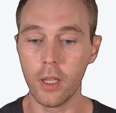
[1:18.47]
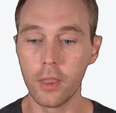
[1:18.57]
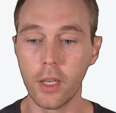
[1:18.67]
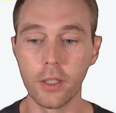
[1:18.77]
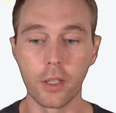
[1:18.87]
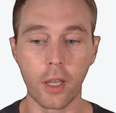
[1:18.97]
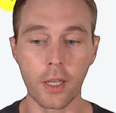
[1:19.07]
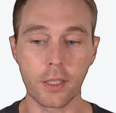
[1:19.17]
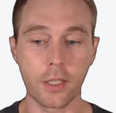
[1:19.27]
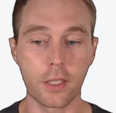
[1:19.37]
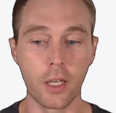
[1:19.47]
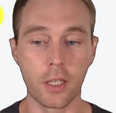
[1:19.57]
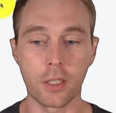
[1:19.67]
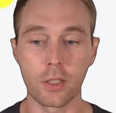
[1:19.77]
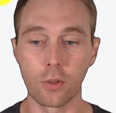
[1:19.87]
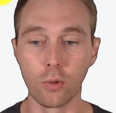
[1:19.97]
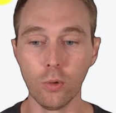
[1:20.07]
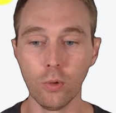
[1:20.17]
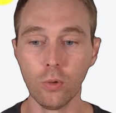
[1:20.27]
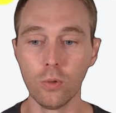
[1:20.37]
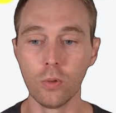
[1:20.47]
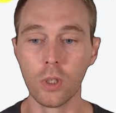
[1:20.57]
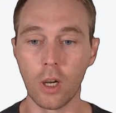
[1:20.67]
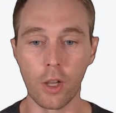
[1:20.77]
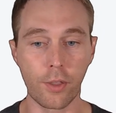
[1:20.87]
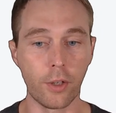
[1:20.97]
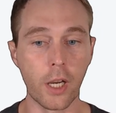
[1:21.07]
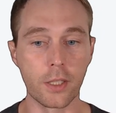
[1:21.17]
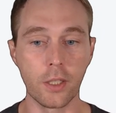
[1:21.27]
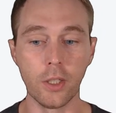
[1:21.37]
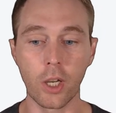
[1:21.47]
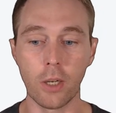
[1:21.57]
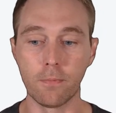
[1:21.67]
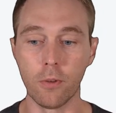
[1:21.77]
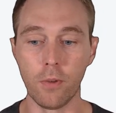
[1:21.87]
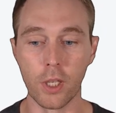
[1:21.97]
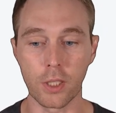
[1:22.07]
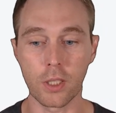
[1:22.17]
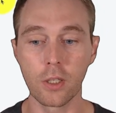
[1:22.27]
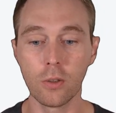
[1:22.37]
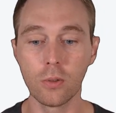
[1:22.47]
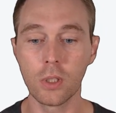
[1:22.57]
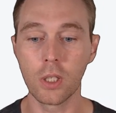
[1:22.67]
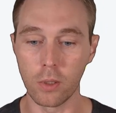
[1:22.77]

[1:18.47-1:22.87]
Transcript: and then it asks us to authorize GitHub for VS Code.